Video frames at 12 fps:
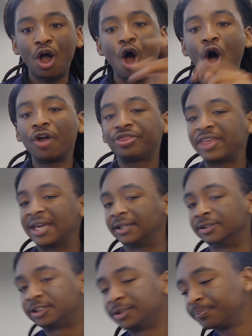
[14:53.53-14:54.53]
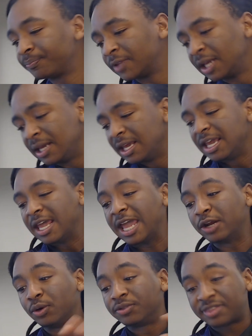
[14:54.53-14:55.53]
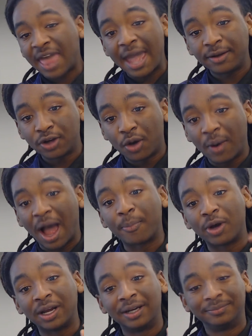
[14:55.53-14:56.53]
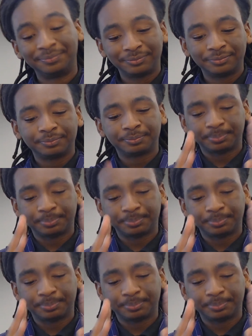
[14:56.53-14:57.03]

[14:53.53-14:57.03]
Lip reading: All things. And on that note, I'm gonna